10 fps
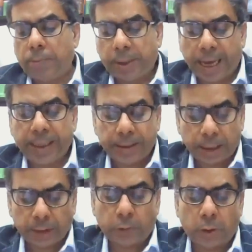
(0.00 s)
But I
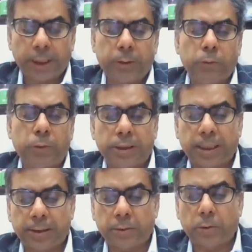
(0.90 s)
just wanted to
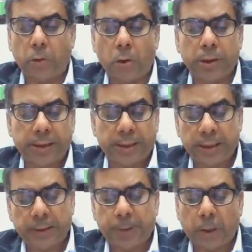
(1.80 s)
discuss all these
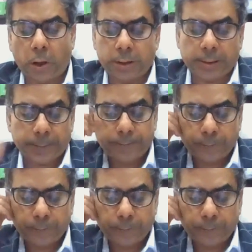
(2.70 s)
things because